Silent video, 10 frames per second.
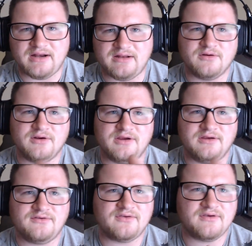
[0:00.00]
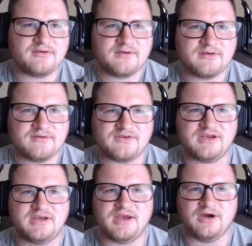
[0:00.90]
degrees
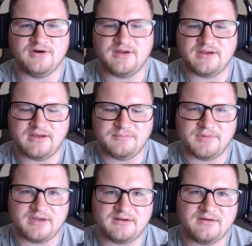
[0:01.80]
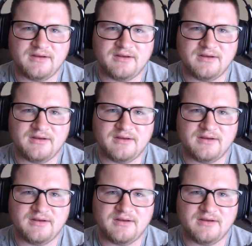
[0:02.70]
C heat bed.